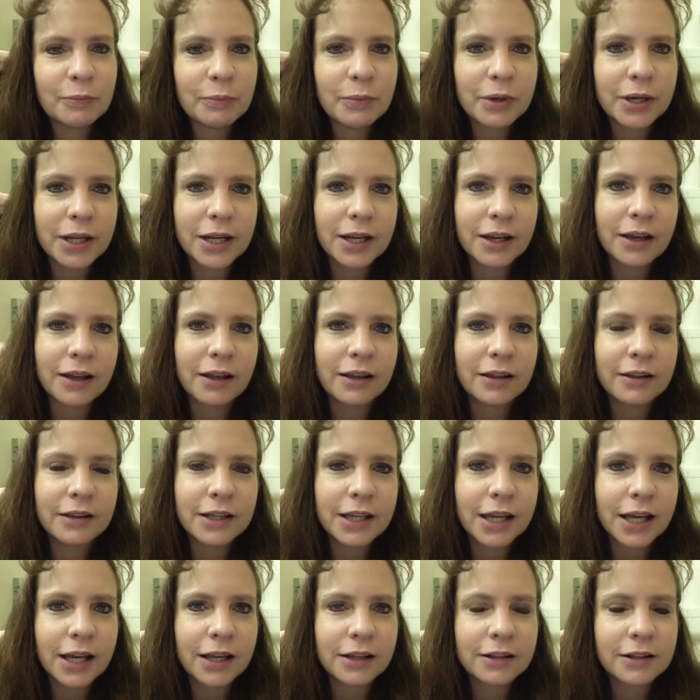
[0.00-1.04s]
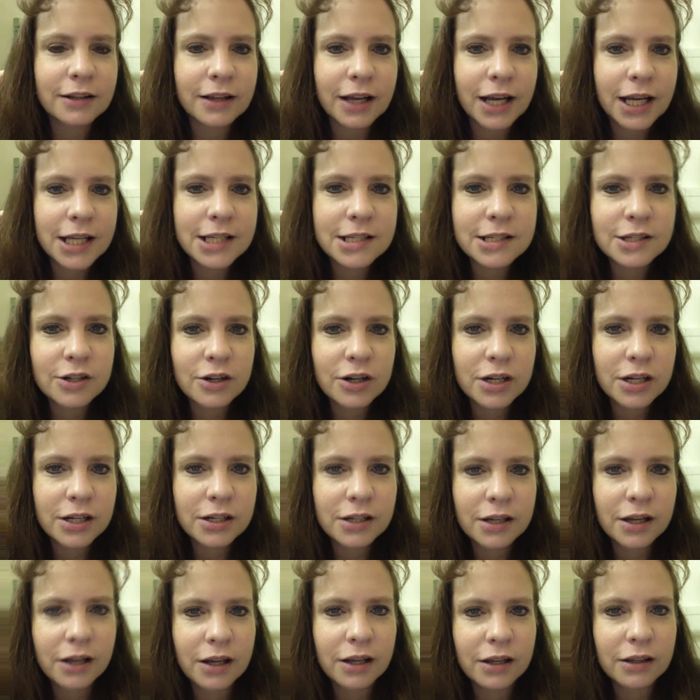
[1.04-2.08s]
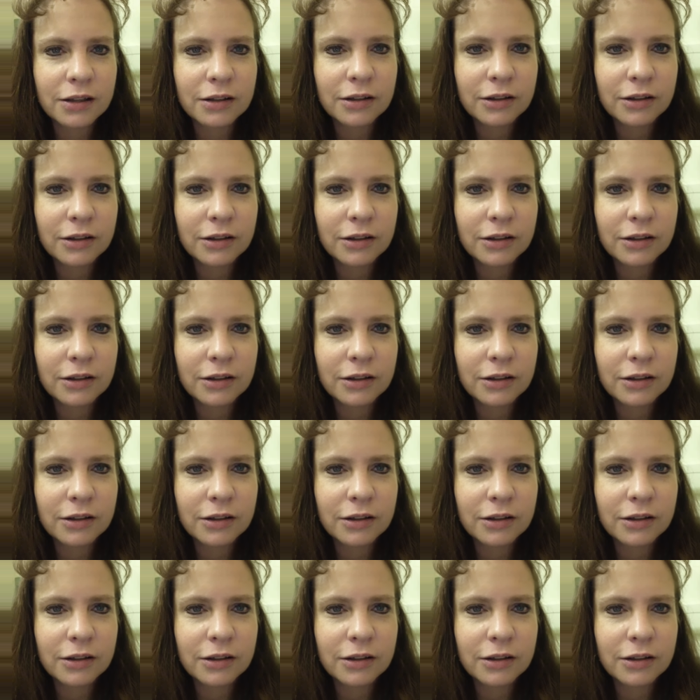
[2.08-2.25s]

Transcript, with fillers: But uh, yeah, I started uh,